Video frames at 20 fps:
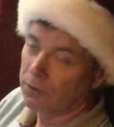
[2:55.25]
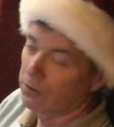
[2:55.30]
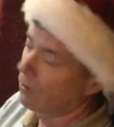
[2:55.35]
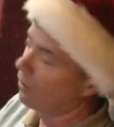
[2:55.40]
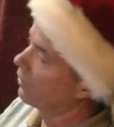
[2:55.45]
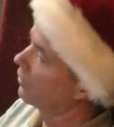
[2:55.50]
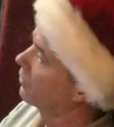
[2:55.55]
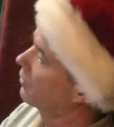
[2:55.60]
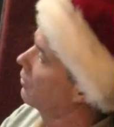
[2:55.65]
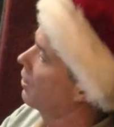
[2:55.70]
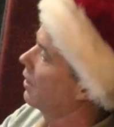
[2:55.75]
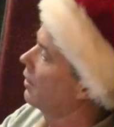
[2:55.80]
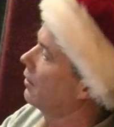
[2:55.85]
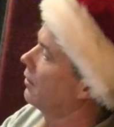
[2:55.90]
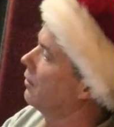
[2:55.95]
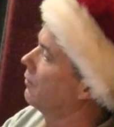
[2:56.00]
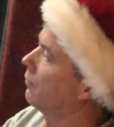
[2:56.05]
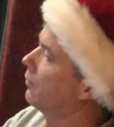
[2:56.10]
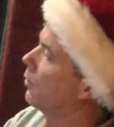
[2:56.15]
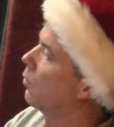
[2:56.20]
It's got a slightly
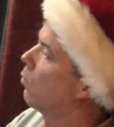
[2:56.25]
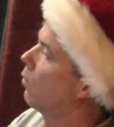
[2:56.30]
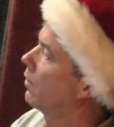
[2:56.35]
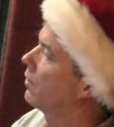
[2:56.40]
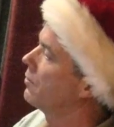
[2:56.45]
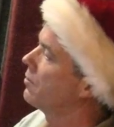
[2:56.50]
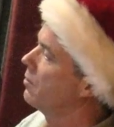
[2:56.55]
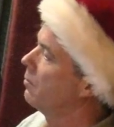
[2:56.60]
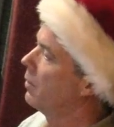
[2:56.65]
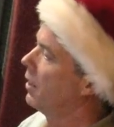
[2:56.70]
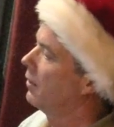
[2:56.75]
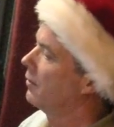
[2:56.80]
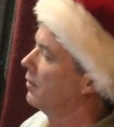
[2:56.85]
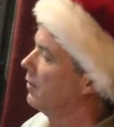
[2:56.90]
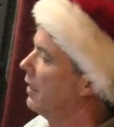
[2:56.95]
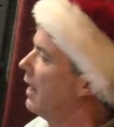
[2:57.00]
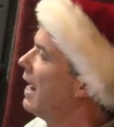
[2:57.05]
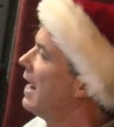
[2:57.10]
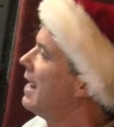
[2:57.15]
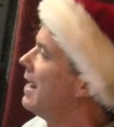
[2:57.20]
different quality about it.